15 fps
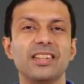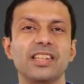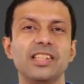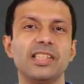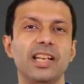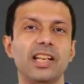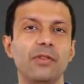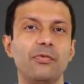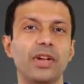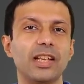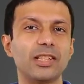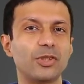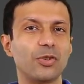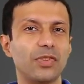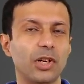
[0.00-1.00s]
the
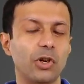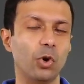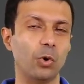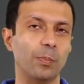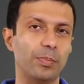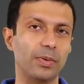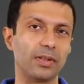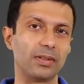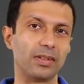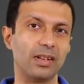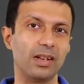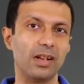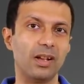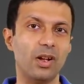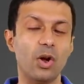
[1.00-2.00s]
significance of the group.
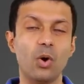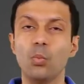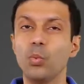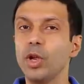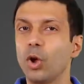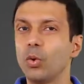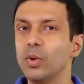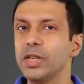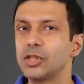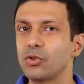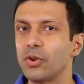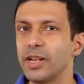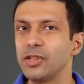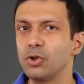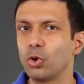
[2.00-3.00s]
We always
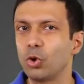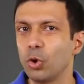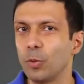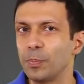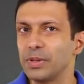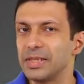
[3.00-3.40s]
try to group